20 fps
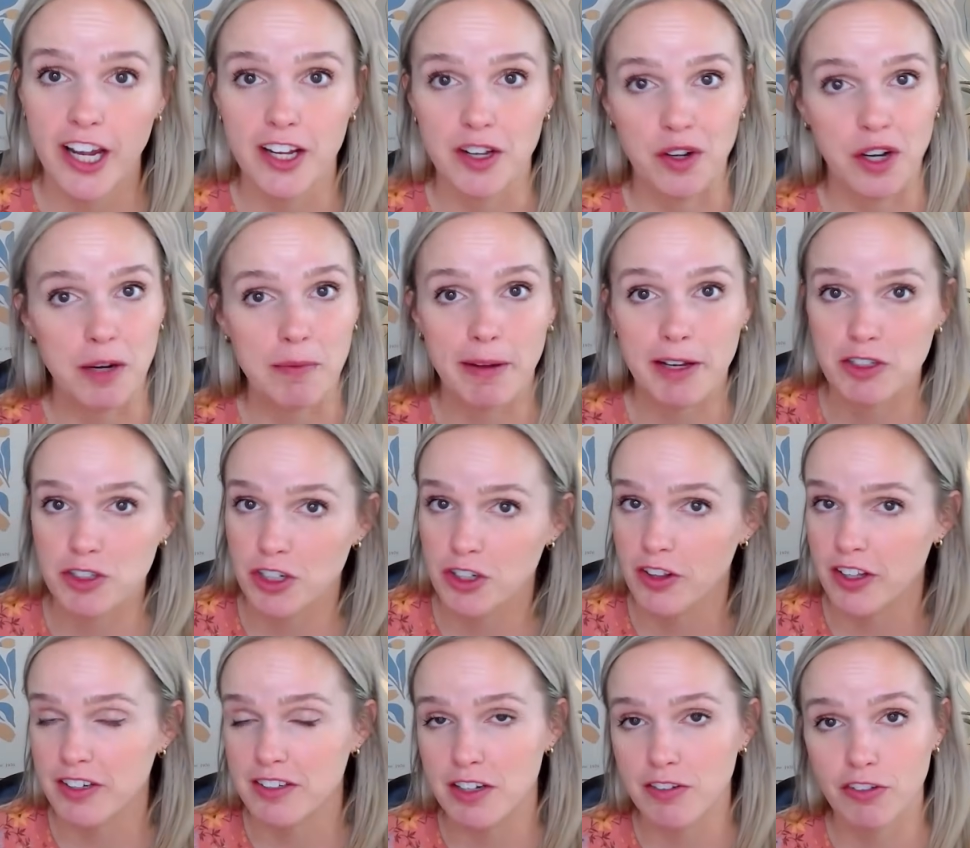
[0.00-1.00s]
You need to make sure
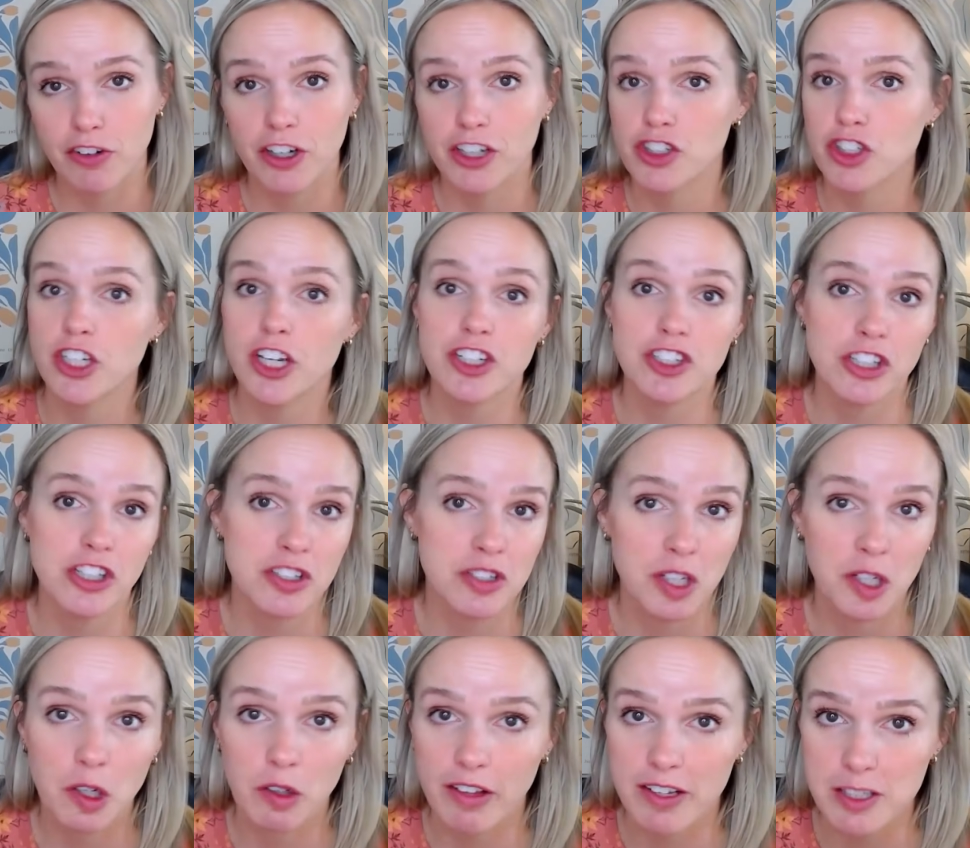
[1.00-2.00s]
that differentiation is in
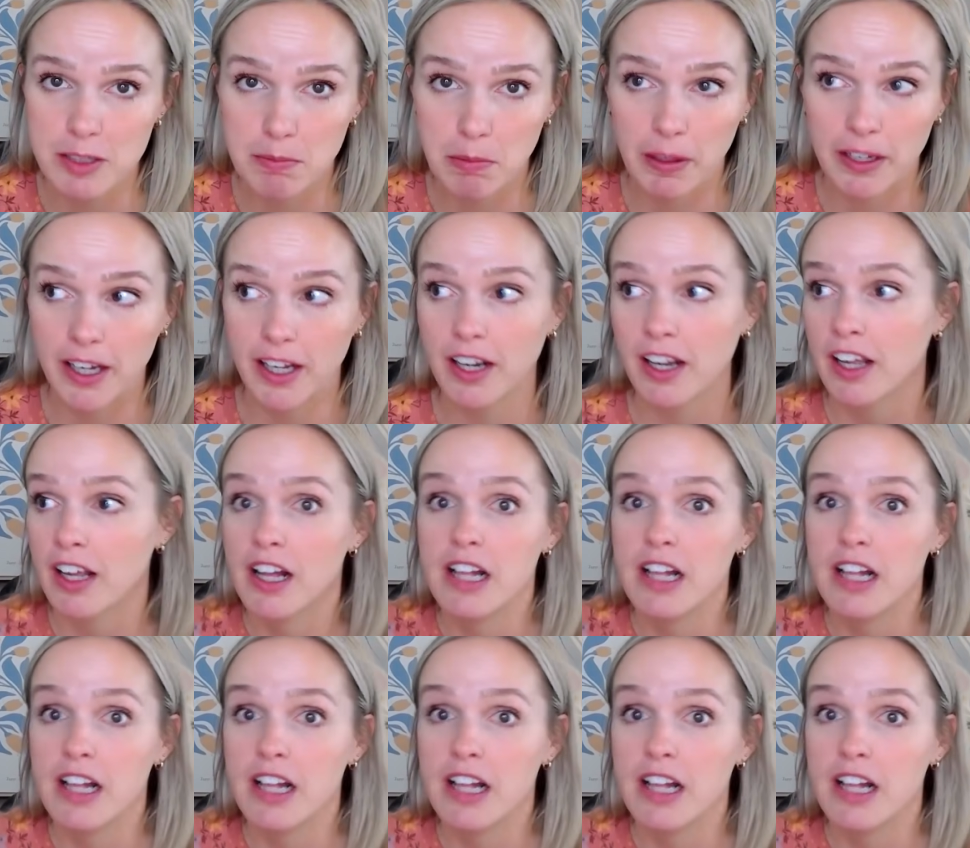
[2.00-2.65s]
your lesson plan.